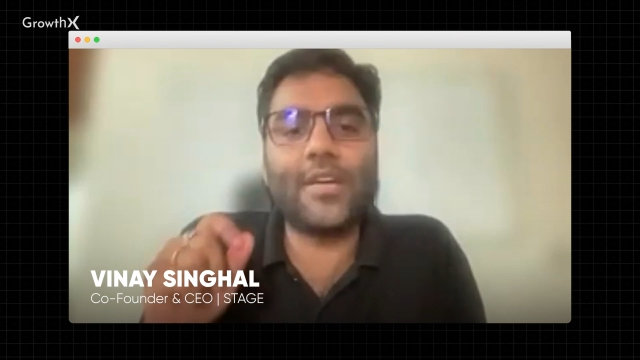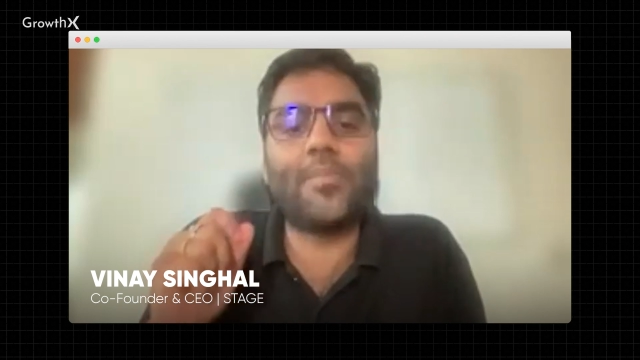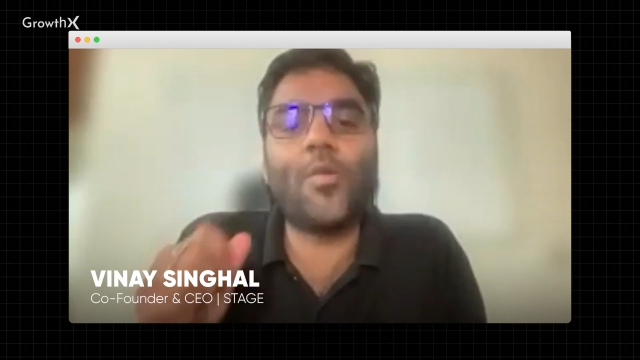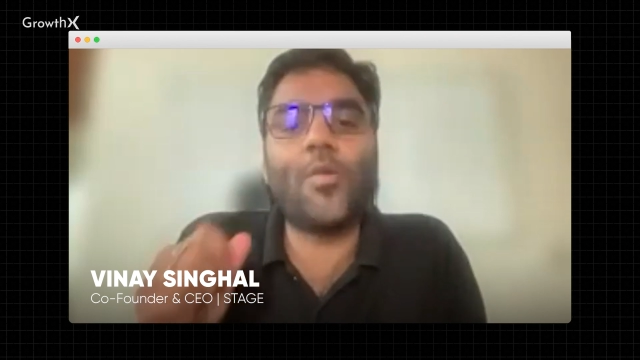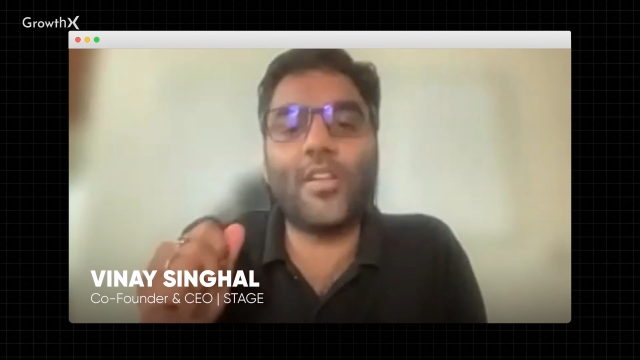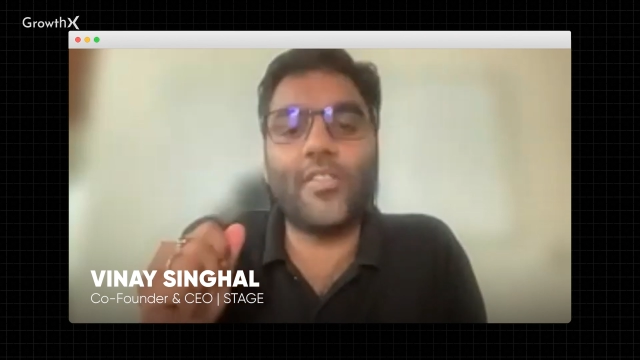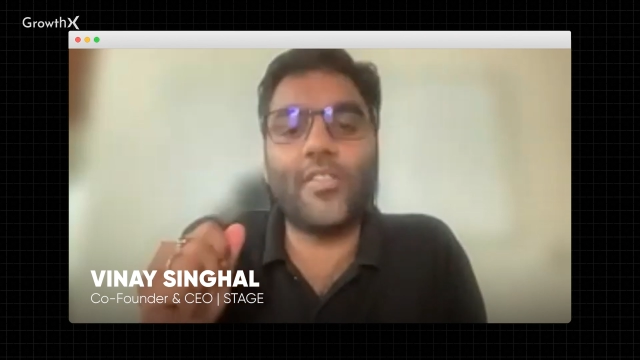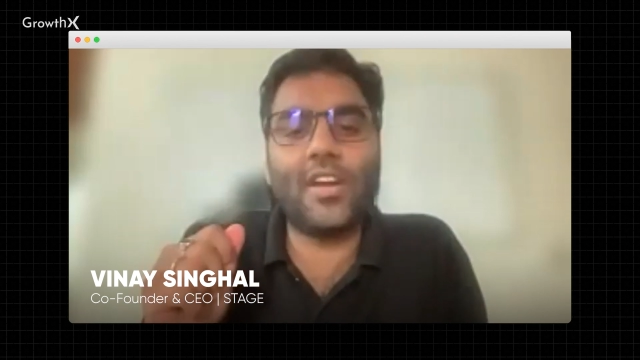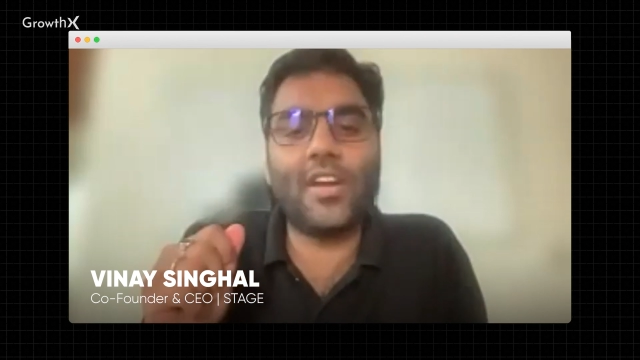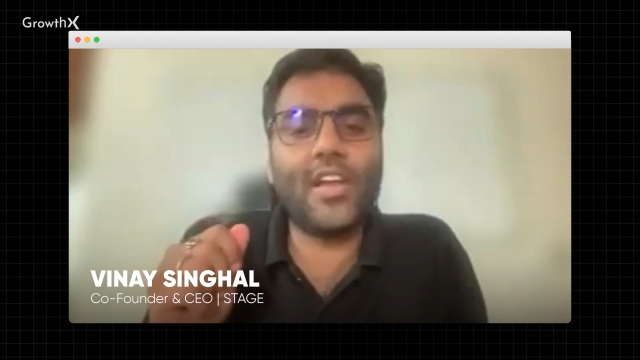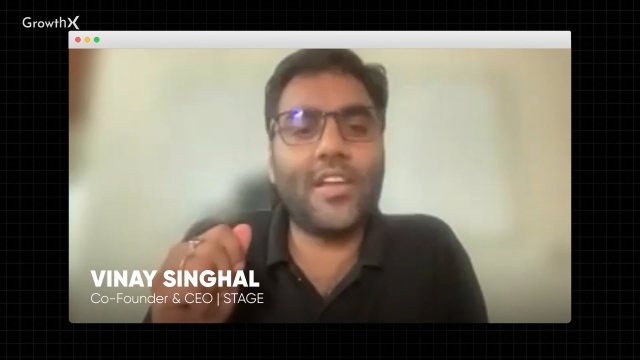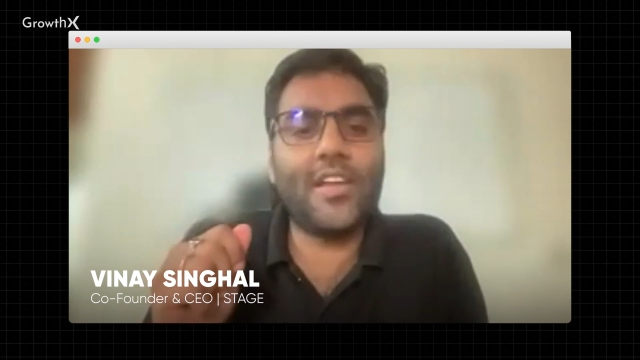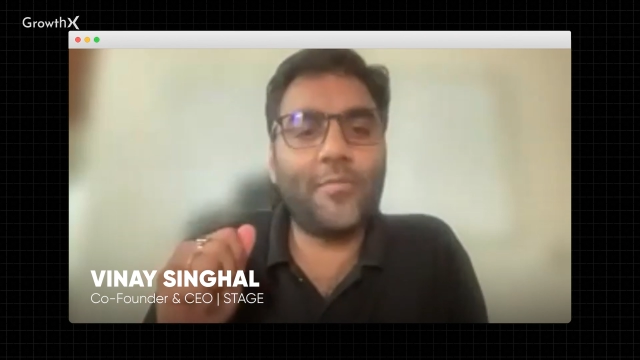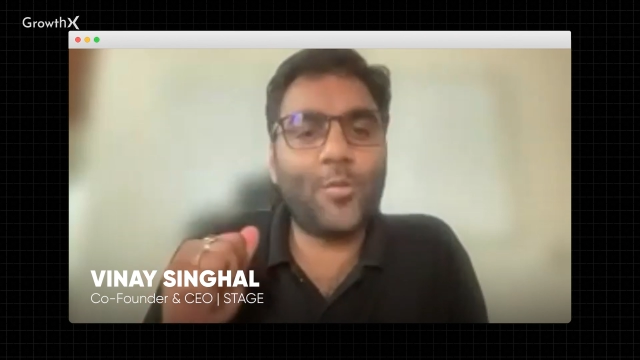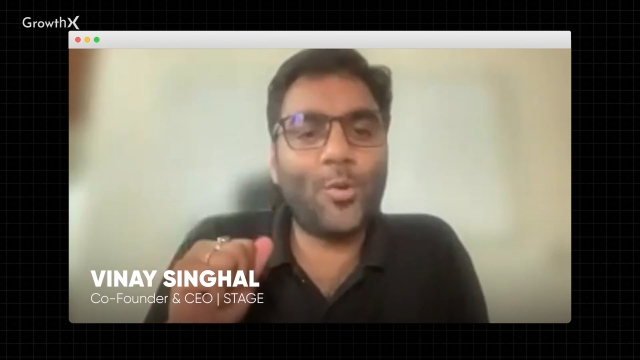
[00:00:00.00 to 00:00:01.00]
have bought in their
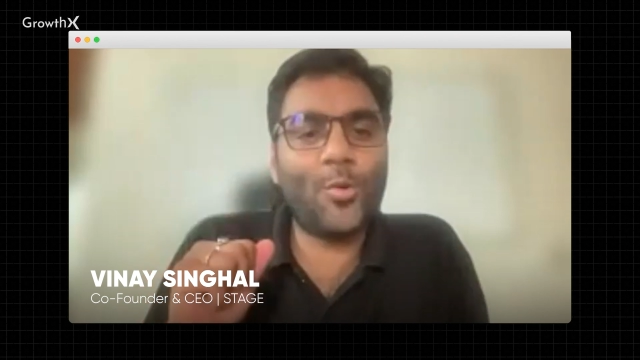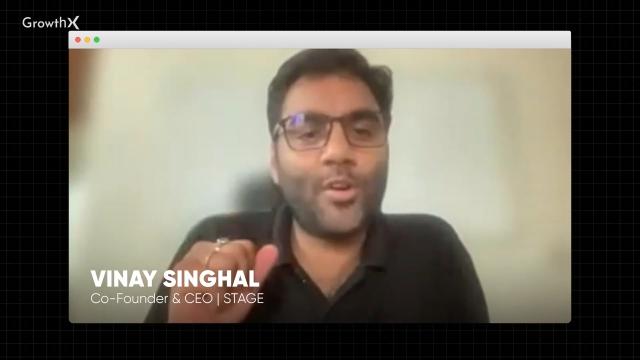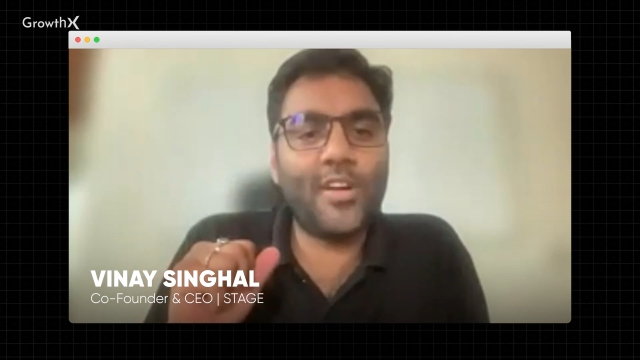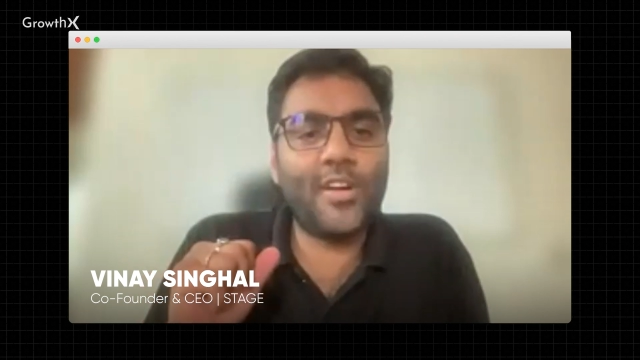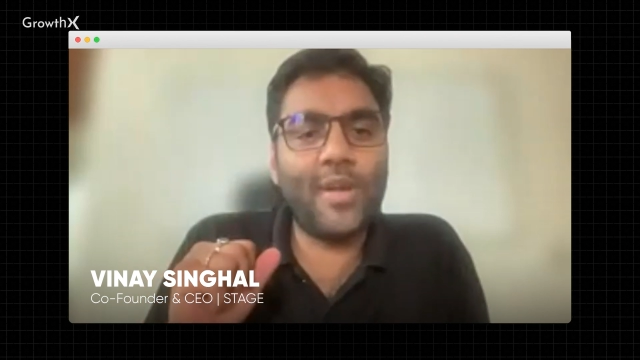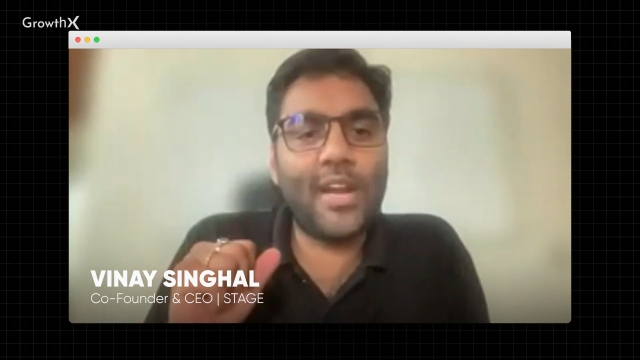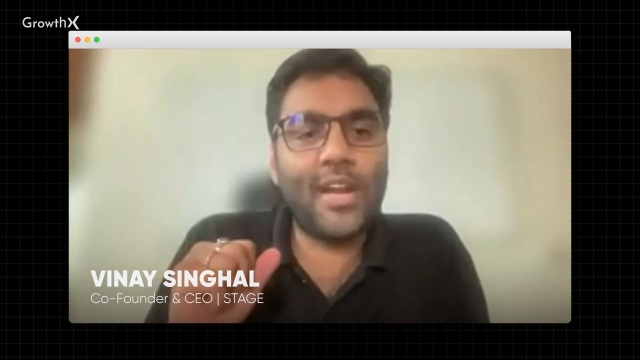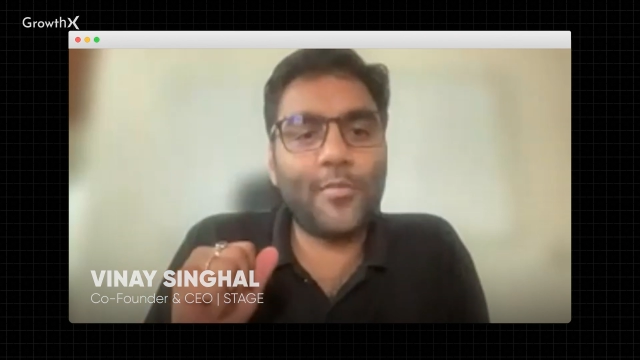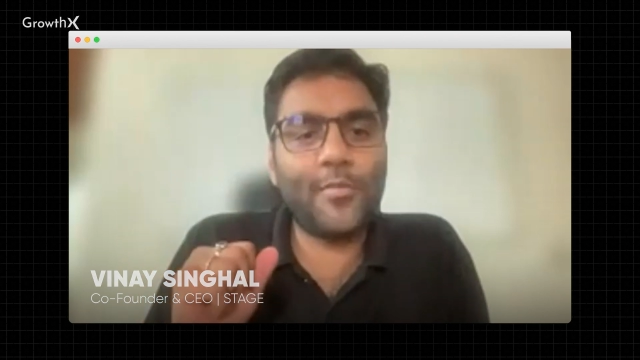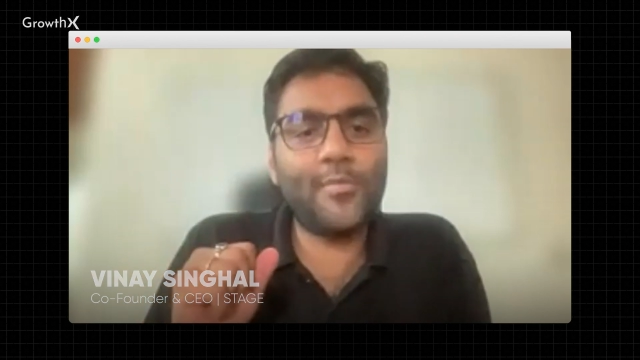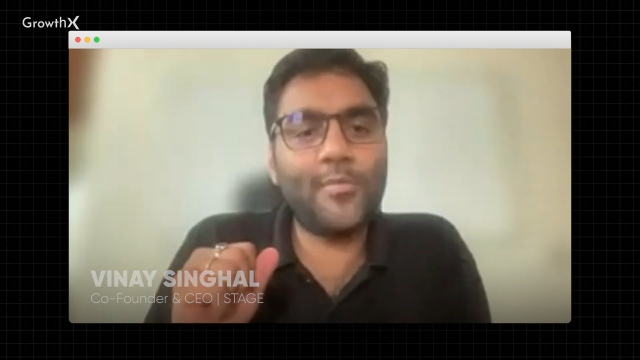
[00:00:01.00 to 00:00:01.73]
life on an OTT platform.